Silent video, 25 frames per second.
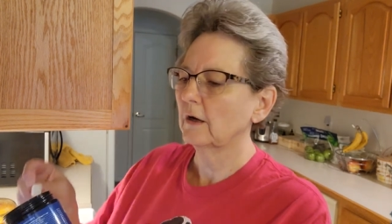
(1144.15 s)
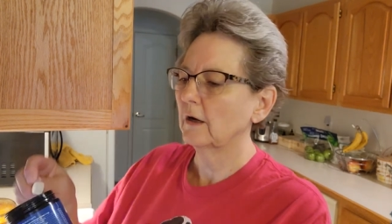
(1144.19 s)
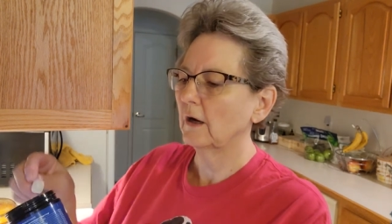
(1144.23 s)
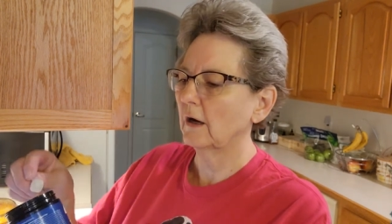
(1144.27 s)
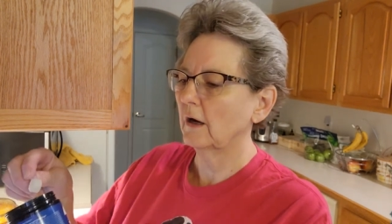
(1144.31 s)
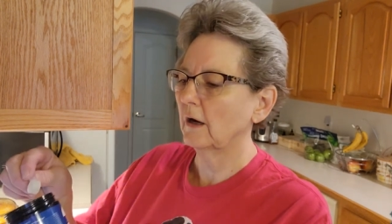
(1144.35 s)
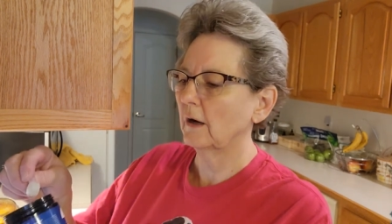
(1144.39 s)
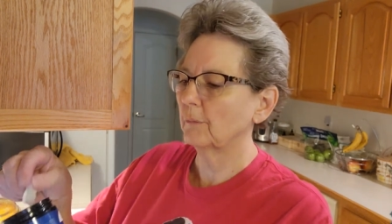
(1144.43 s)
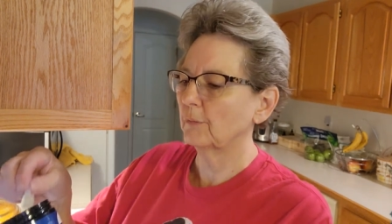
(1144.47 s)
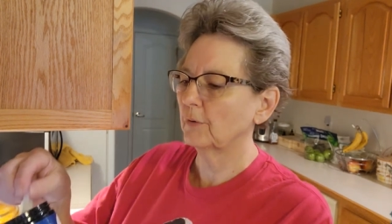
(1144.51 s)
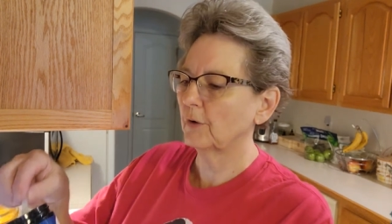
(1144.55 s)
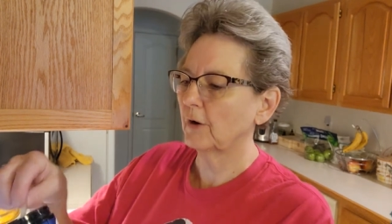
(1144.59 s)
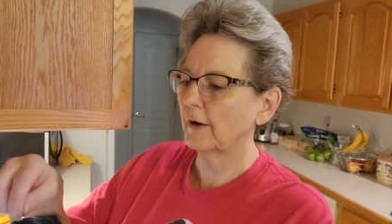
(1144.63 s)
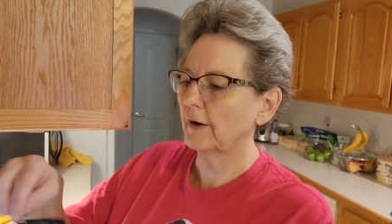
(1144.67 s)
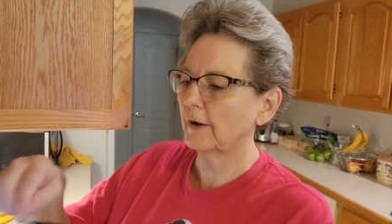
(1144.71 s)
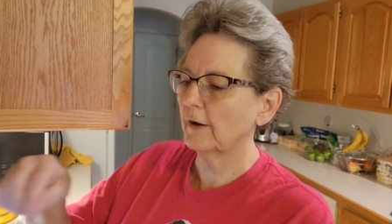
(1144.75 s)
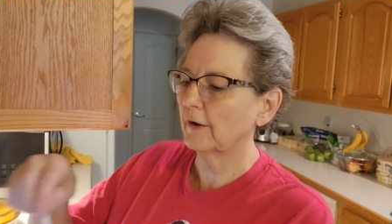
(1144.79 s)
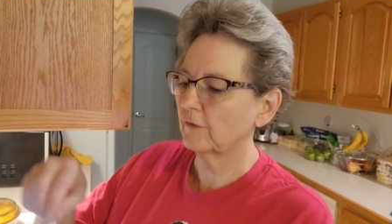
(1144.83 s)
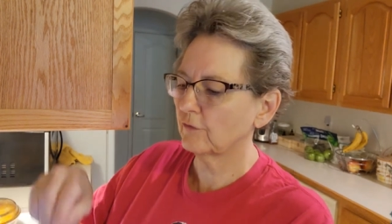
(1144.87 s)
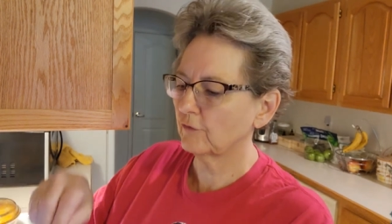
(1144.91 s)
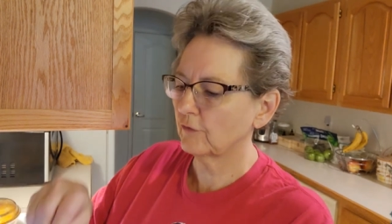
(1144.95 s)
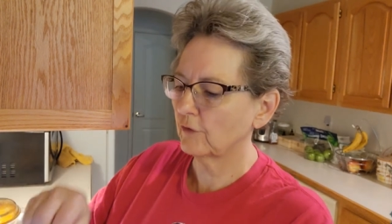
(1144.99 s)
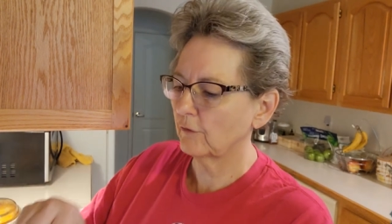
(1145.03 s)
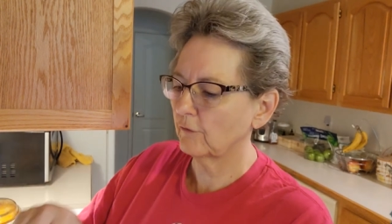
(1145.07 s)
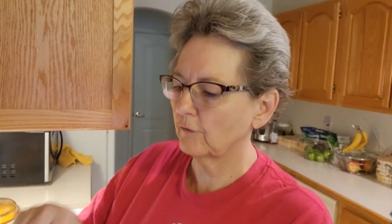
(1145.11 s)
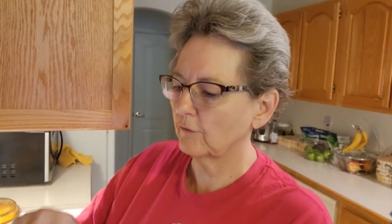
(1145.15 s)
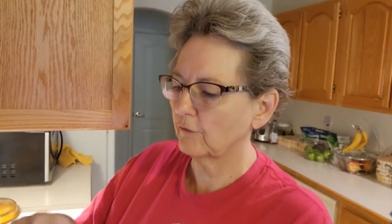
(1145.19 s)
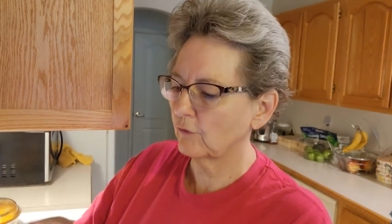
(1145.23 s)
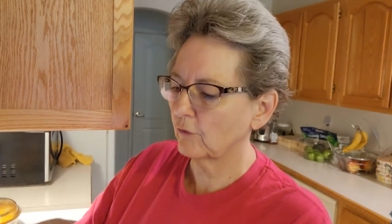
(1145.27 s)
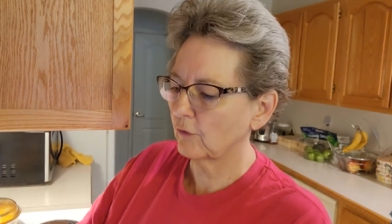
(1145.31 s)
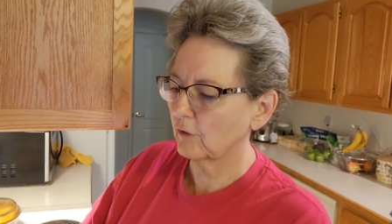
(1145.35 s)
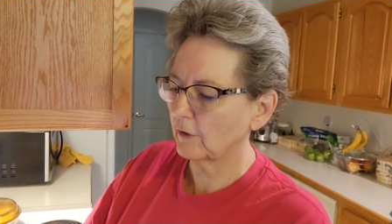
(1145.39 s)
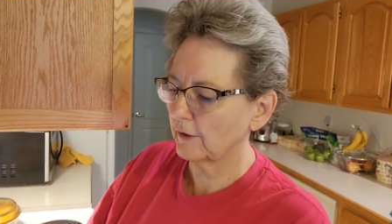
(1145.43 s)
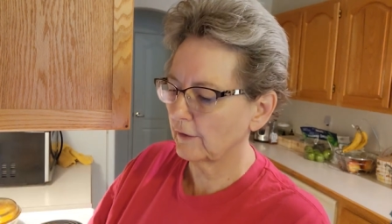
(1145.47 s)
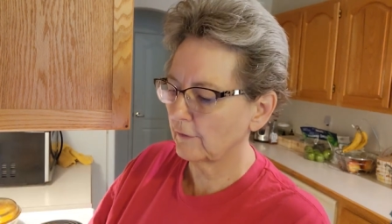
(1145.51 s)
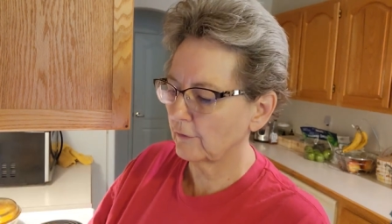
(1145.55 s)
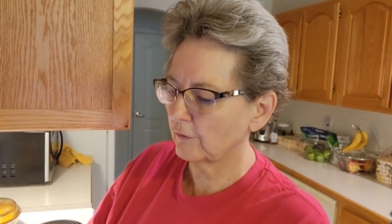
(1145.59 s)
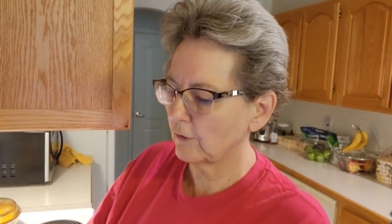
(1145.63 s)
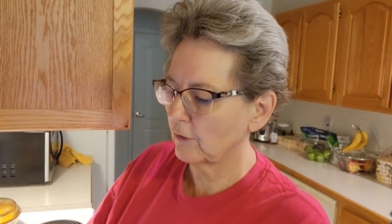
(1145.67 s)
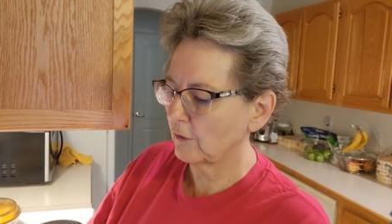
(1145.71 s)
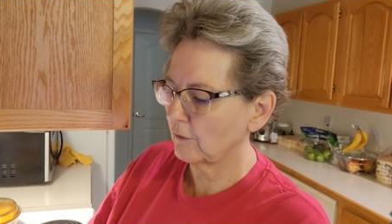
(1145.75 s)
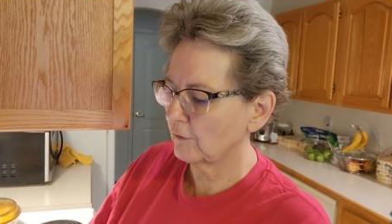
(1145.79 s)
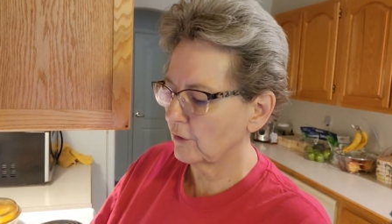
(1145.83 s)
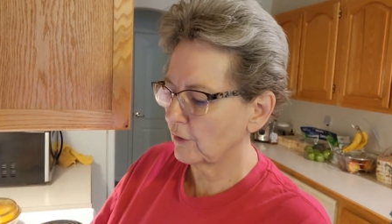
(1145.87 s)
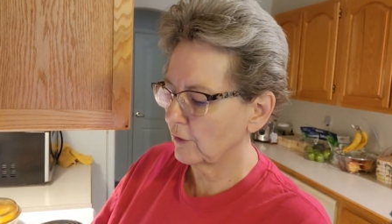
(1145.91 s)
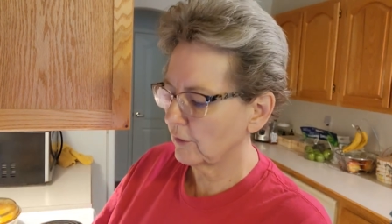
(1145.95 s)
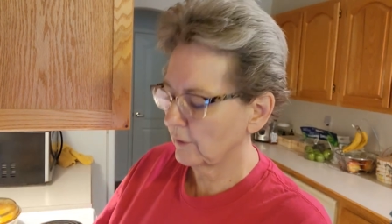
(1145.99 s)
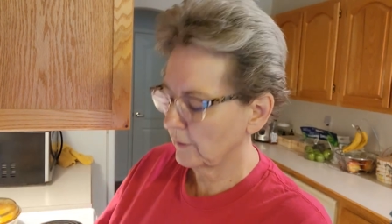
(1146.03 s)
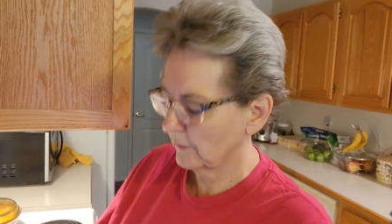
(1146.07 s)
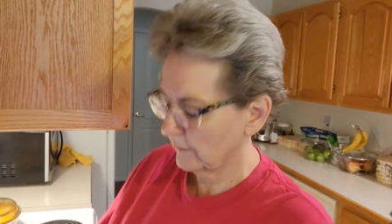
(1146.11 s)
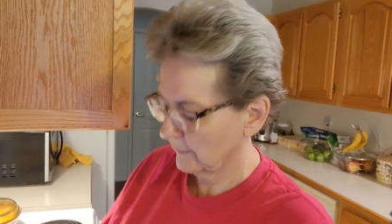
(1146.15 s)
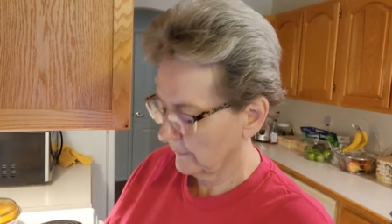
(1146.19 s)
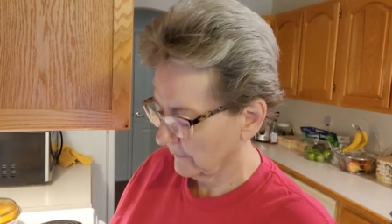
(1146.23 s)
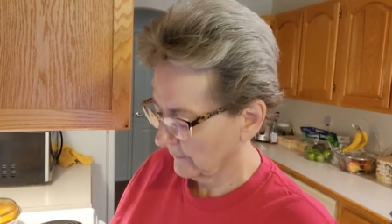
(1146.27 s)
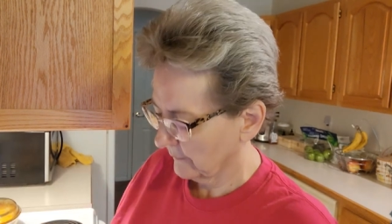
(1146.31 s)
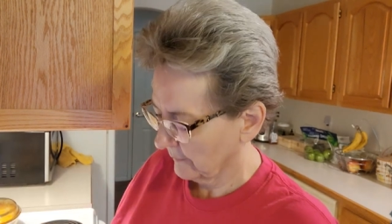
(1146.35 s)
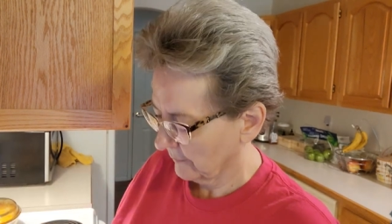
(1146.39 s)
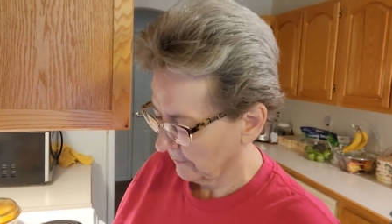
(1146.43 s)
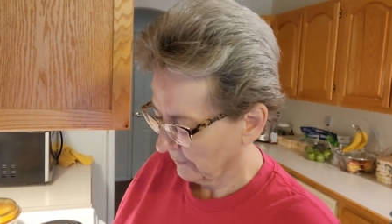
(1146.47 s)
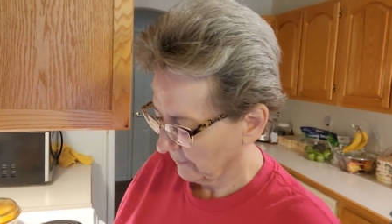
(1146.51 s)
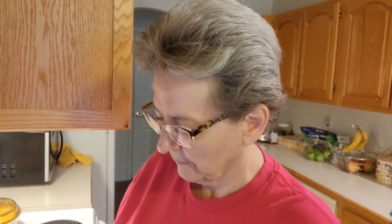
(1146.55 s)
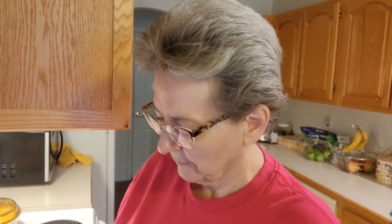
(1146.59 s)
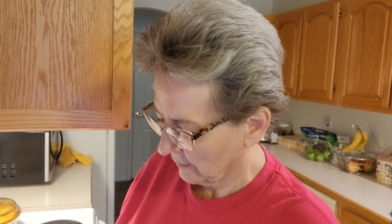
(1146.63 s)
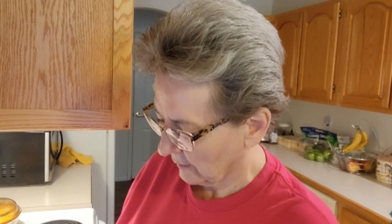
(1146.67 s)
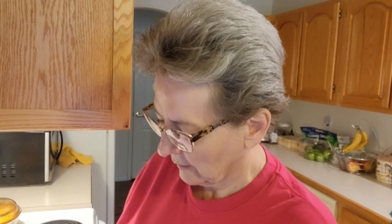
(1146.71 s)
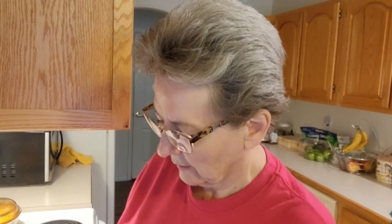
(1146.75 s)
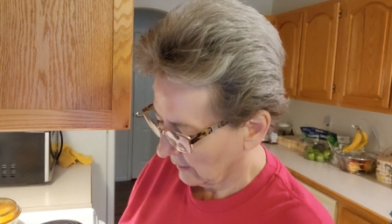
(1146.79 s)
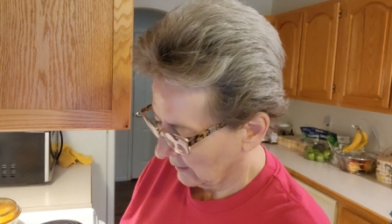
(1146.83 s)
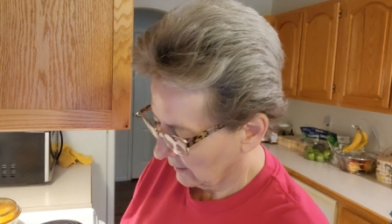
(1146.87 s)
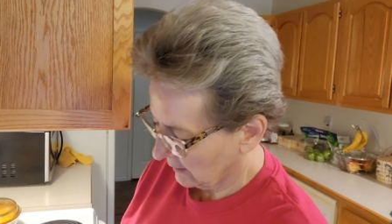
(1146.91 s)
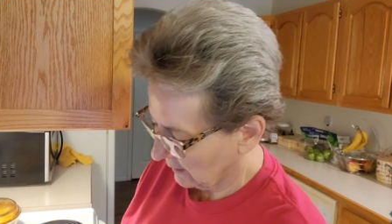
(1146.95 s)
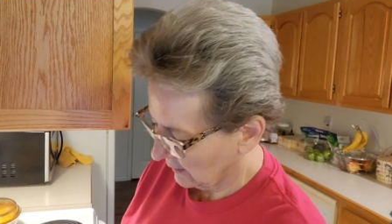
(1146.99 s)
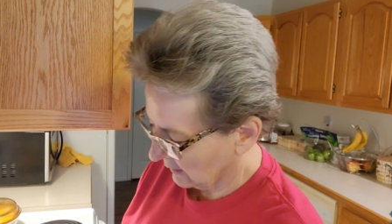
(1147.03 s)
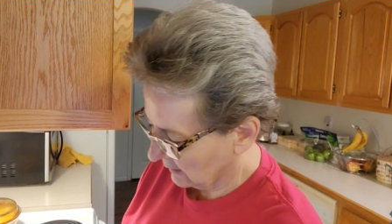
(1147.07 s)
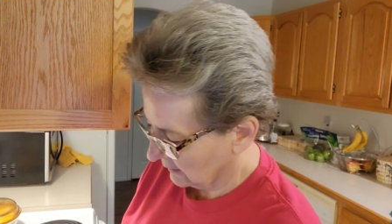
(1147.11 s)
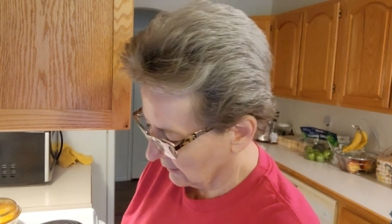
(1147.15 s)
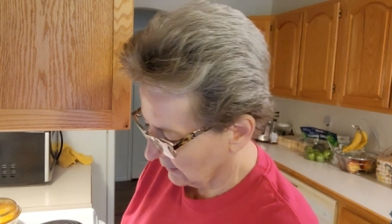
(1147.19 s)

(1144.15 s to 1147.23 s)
uh, product from Four Leaf Rover, a